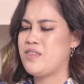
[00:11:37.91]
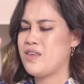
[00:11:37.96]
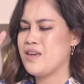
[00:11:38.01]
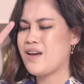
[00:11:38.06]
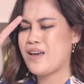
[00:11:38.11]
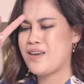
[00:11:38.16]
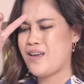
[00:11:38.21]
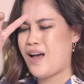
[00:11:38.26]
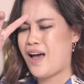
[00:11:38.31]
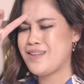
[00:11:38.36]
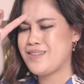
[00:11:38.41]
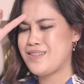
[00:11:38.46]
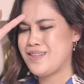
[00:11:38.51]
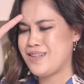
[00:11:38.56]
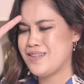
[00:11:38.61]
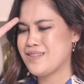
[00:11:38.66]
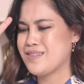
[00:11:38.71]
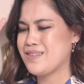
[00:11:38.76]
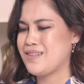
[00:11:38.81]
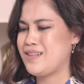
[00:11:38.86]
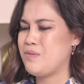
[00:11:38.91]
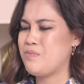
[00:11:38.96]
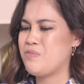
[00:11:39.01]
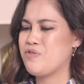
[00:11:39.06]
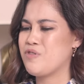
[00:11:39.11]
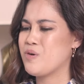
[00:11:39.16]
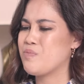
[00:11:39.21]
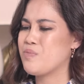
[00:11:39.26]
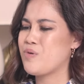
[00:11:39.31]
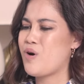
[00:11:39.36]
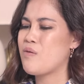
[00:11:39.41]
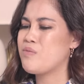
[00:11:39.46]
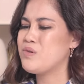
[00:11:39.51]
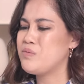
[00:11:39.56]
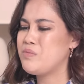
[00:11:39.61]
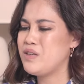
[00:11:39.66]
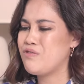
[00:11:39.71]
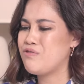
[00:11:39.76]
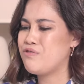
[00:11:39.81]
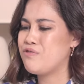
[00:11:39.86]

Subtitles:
think I didn't sleep for probably